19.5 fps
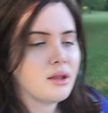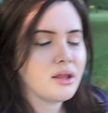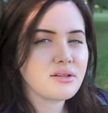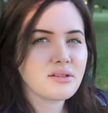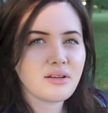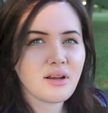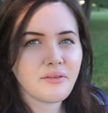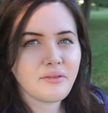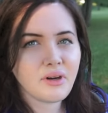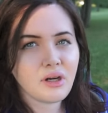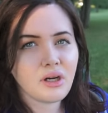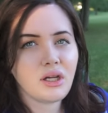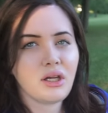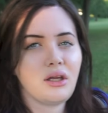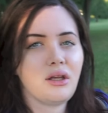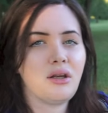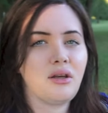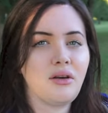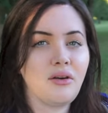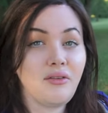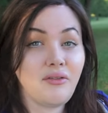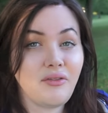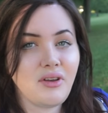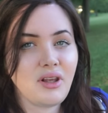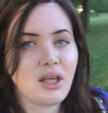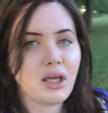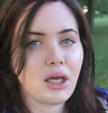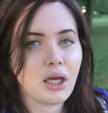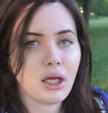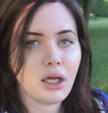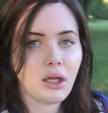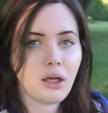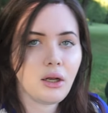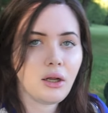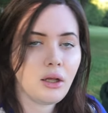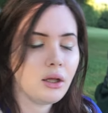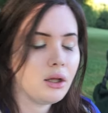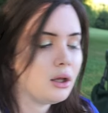It's not very vegan